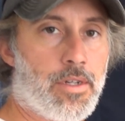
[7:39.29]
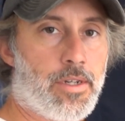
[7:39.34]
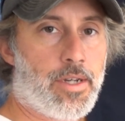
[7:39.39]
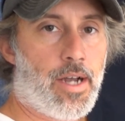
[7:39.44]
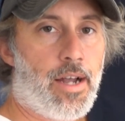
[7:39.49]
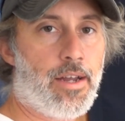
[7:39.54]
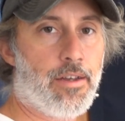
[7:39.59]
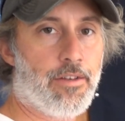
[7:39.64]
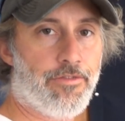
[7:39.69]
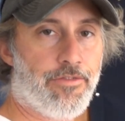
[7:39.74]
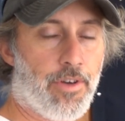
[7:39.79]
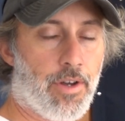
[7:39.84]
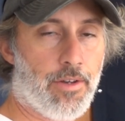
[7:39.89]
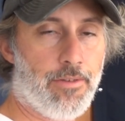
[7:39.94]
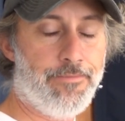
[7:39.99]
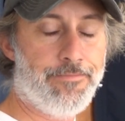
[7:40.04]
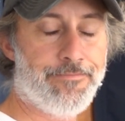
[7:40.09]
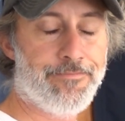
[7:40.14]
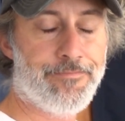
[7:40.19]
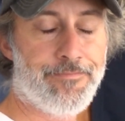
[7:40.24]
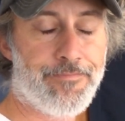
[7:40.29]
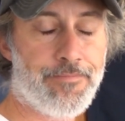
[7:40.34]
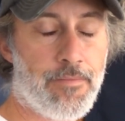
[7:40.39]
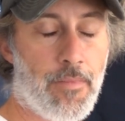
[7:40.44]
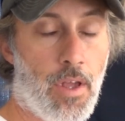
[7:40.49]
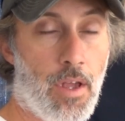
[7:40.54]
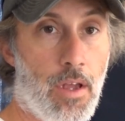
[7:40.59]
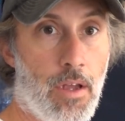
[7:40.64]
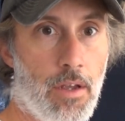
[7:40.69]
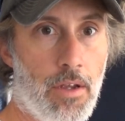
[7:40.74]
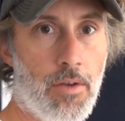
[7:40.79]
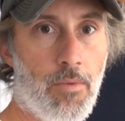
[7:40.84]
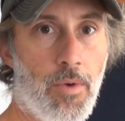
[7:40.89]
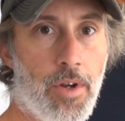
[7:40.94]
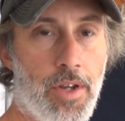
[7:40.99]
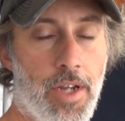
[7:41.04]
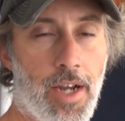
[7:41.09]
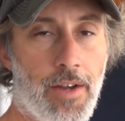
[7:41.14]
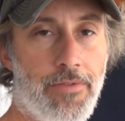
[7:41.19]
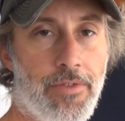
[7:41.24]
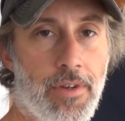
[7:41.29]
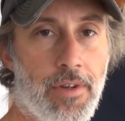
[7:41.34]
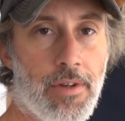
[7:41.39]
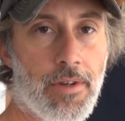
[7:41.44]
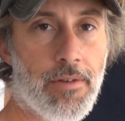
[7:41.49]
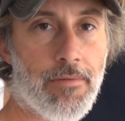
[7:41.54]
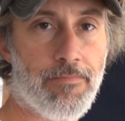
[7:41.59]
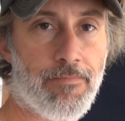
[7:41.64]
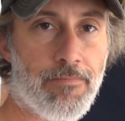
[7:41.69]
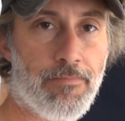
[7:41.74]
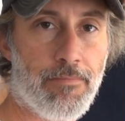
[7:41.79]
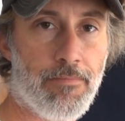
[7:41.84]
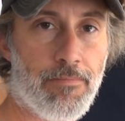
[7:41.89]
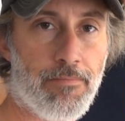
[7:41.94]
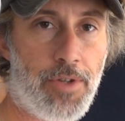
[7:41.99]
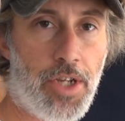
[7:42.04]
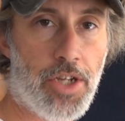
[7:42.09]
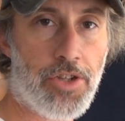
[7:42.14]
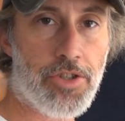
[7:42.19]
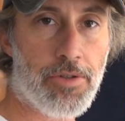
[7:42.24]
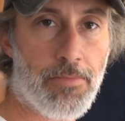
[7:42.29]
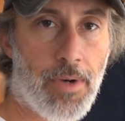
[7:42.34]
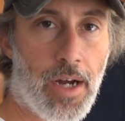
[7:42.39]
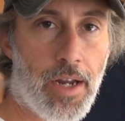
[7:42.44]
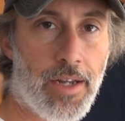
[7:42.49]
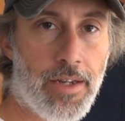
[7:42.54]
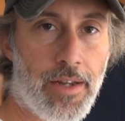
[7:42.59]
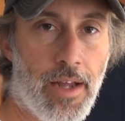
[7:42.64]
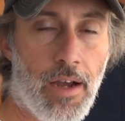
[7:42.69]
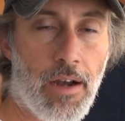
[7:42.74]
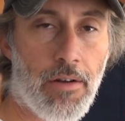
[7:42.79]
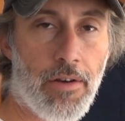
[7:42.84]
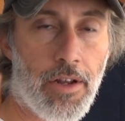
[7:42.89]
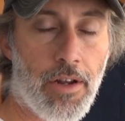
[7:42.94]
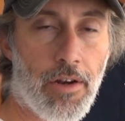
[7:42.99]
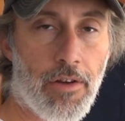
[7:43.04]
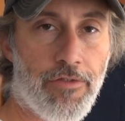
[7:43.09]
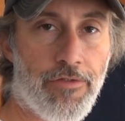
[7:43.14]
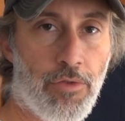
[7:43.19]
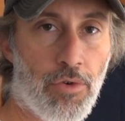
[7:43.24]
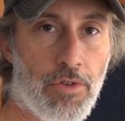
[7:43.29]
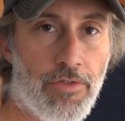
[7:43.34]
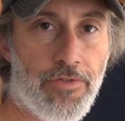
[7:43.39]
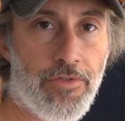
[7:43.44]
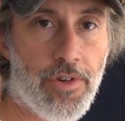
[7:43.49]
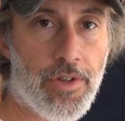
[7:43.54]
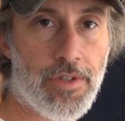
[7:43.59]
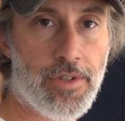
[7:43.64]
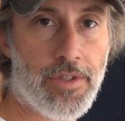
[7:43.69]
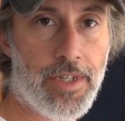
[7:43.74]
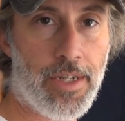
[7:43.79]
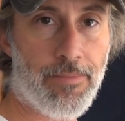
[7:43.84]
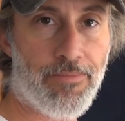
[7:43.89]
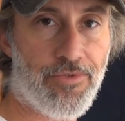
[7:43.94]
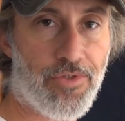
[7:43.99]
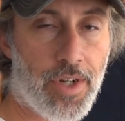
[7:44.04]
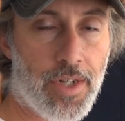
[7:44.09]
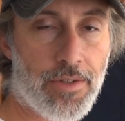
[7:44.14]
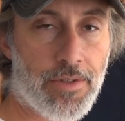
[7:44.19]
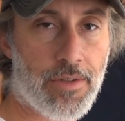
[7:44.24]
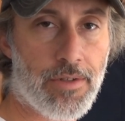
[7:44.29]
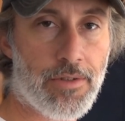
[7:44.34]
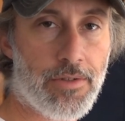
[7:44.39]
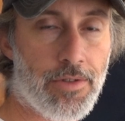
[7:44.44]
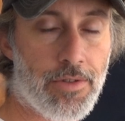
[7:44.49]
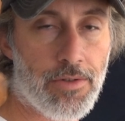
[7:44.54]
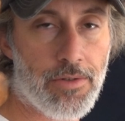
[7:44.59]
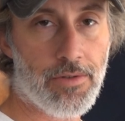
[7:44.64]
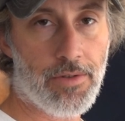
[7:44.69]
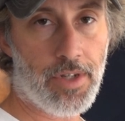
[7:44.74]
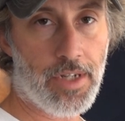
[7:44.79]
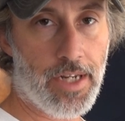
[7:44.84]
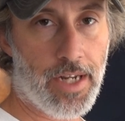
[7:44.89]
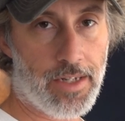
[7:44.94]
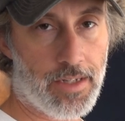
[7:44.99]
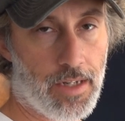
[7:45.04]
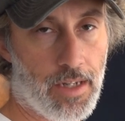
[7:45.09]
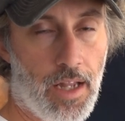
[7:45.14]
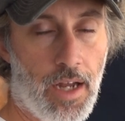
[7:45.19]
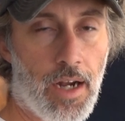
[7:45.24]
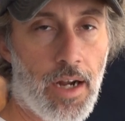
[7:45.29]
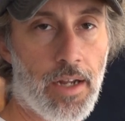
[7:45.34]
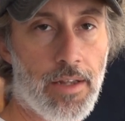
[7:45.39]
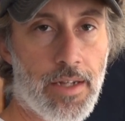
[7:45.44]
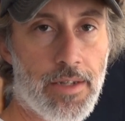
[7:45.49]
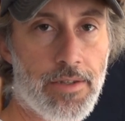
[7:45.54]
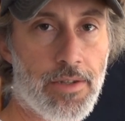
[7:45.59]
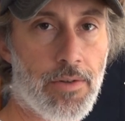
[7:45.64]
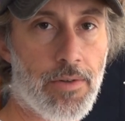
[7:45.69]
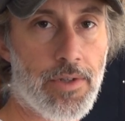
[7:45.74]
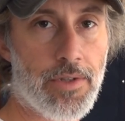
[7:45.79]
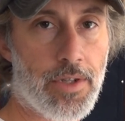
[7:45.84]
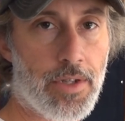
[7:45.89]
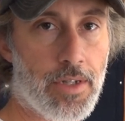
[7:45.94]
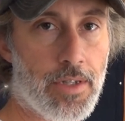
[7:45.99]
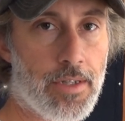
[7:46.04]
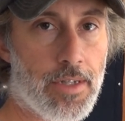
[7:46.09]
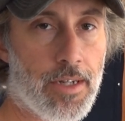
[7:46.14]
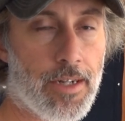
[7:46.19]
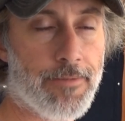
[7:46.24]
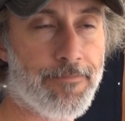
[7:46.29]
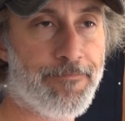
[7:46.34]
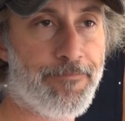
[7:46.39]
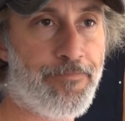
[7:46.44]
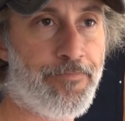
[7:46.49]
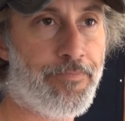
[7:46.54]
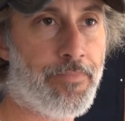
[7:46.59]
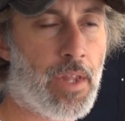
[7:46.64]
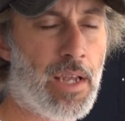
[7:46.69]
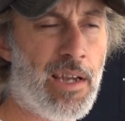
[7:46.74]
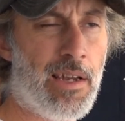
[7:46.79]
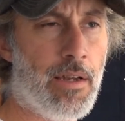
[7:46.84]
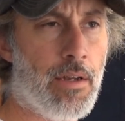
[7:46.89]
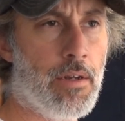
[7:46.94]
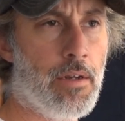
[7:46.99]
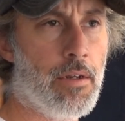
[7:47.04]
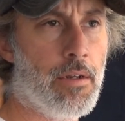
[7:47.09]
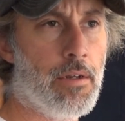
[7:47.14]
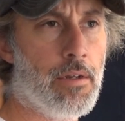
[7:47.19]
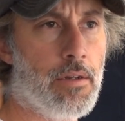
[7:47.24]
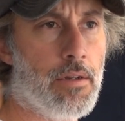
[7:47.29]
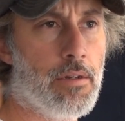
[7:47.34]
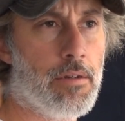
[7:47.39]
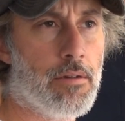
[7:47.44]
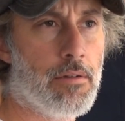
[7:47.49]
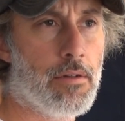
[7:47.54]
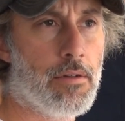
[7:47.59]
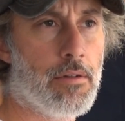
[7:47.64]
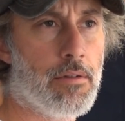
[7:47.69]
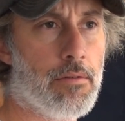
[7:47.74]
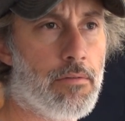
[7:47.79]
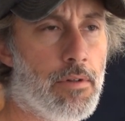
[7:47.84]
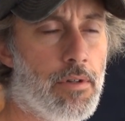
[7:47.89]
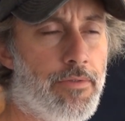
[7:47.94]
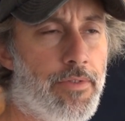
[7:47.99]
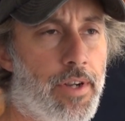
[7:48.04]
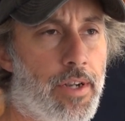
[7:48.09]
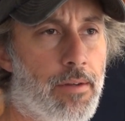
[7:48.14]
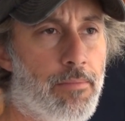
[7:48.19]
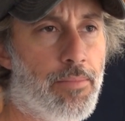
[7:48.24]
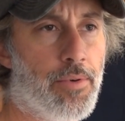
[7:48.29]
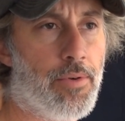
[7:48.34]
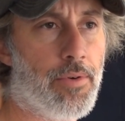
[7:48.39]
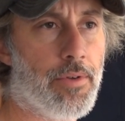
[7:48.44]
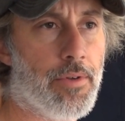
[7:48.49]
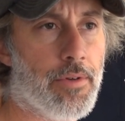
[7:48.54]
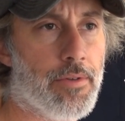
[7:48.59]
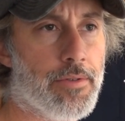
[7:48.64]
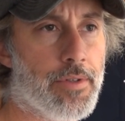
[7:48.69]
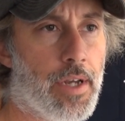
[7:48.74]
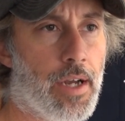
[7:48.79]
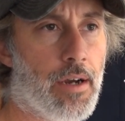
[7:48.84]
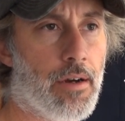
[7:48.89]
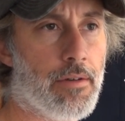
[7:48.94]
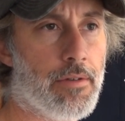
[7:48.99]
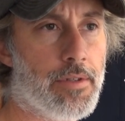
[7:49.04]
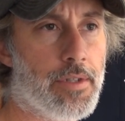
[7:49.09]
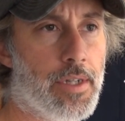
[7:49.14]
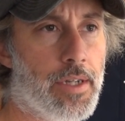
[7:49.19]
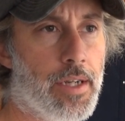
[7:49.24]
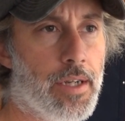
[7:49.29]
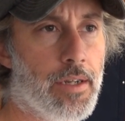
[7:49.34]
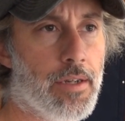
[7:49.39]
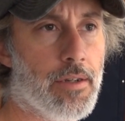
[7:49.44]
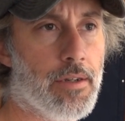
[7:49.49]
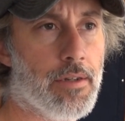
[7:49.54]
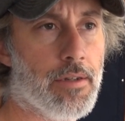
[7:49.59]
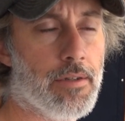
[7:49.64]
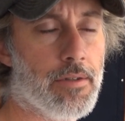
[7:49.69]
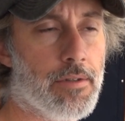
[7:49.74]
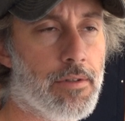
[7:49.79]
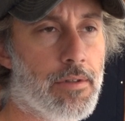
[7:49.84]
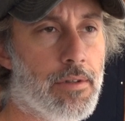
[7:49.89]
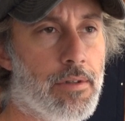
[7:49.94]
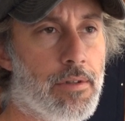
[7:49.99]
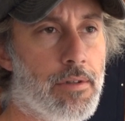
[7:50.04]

kind of fun when you have to get your body down in a four foot deep freezer to connect the line. That's always a good time. I wonder if I could pull those out and.